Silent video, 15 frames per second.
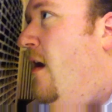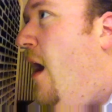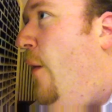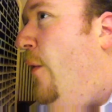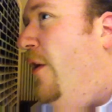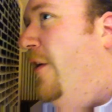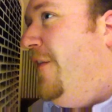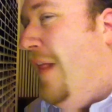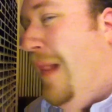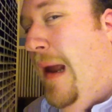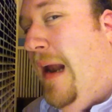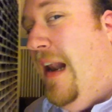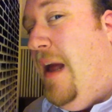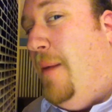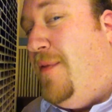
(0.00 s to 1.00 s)
I wonder if the
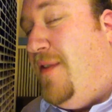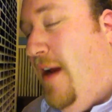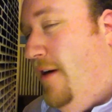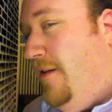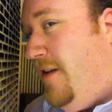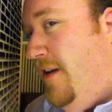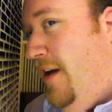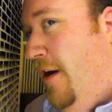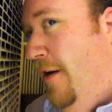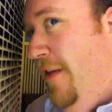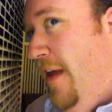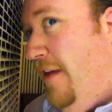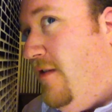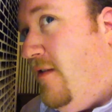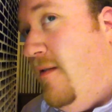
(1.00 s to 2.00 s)
lady upstairs can hear
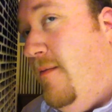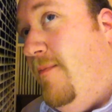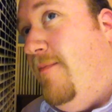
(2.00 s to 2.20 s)
this.